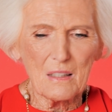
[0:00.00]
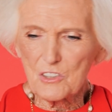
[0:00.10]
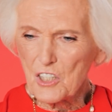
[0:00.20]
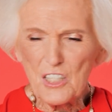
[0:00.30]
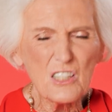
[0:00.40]

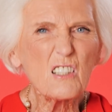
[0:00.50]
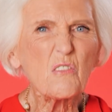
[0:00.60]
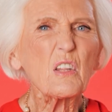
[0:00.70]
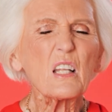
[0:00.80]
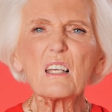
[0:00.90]
tins of
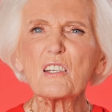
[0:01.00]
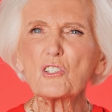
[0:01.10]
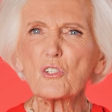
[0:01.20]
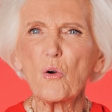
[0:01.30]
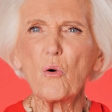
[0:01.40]

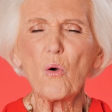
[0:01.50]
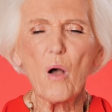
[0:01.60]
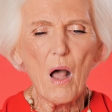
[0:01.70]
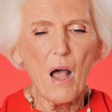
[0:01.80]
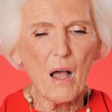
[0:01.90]
things
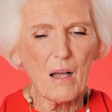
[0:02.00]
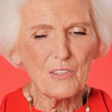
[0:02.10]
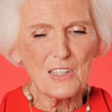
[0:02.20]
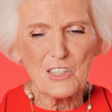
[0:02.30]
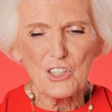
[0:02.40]
or
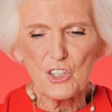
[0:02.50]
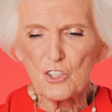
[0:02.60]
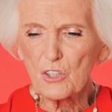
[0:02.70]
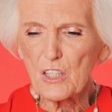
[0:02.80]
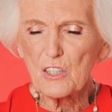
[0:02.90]
things that
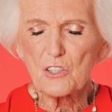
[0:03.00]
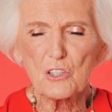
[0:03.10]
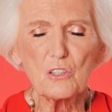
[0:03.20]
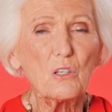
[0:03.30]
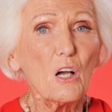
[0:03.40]
you're going
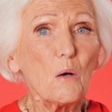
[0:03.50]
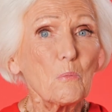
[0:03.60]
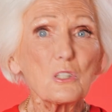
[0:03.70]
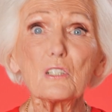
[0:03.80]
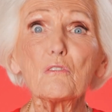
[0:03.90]
to
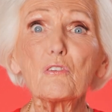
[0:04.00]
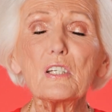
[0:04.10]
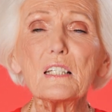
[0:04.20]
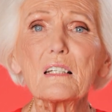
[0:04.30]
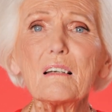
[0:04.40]
put in the
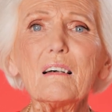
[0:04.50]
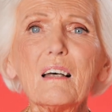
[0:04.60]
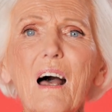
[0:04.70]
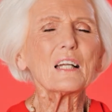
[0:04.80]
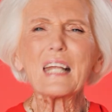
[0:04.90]
freezer
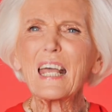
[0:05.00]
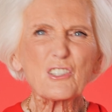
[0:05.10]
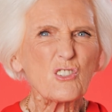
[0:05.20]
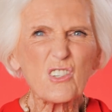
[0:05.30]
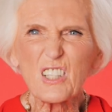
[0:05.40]
and
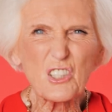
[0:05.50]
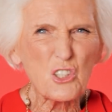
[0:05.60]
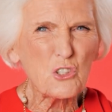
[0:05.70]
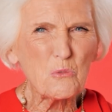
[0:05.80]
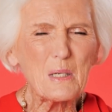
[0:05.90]
extra things
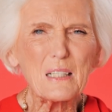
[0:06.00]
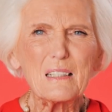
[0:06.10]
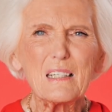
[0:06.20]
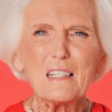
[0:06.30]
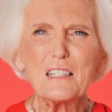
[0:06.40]
that you might
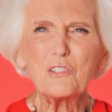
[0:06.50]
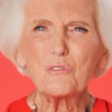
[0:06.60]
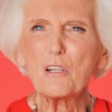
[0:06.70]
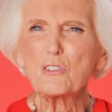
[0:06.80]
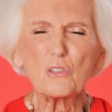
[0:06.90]
need,
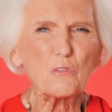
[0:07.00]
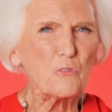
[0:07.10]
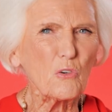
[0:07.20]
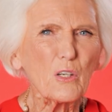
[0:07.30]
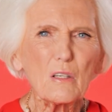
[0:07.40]
sort of
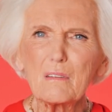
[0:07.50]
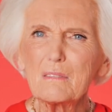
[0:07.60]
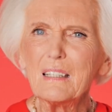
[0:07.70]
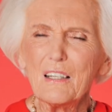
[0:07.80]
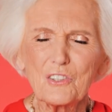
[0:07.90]
foil
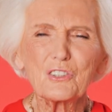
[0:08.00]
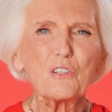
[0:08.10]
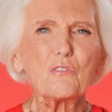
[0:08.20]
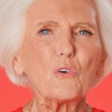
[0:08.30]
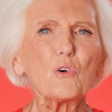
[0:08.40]
and
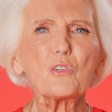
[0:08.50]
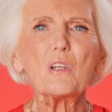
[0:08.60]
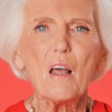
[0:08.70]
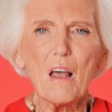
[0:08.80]
so forth,